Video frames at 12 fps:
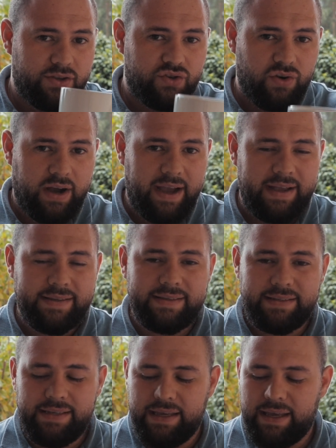try and
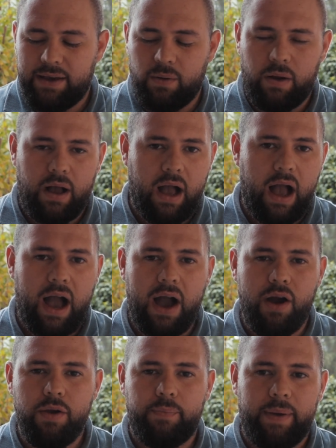see
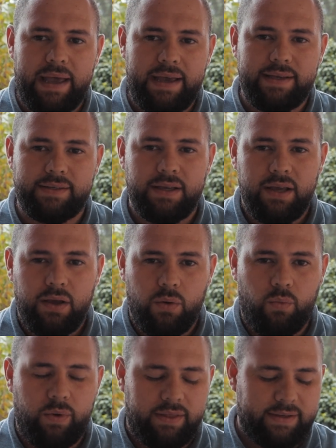how it pairs
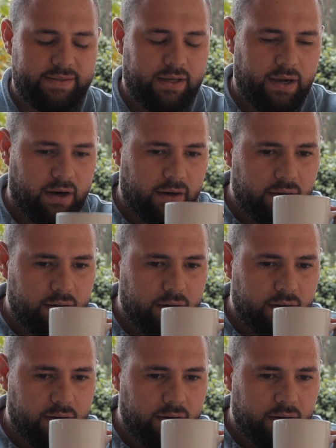with the cigar.